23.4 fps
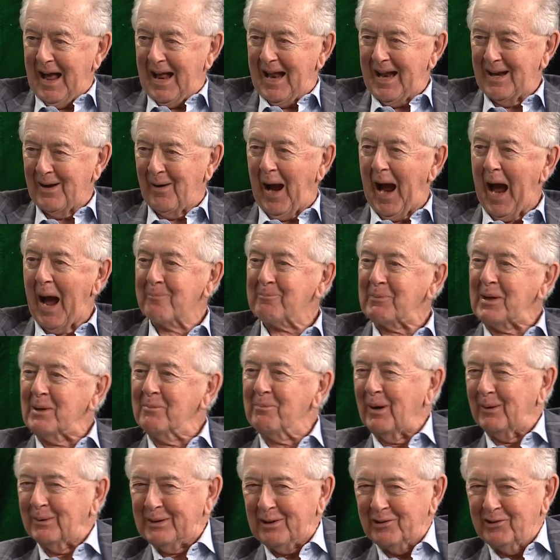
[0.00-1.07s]
you're happy
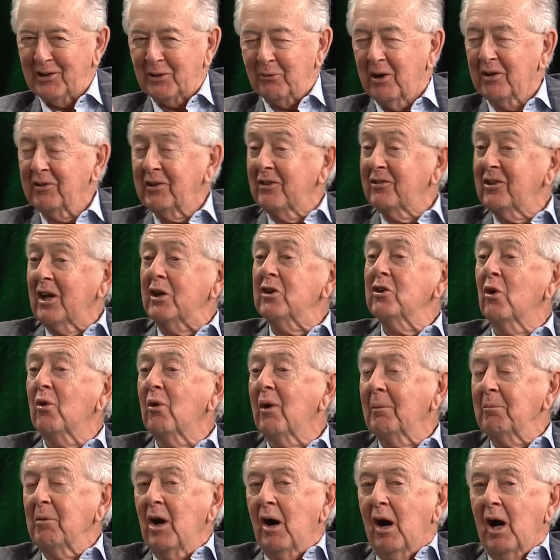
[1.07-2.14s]
about this. They say, no,
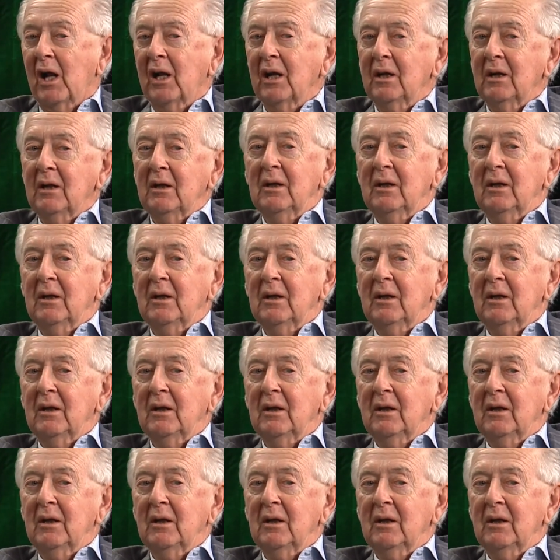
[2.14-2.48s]
I'm not.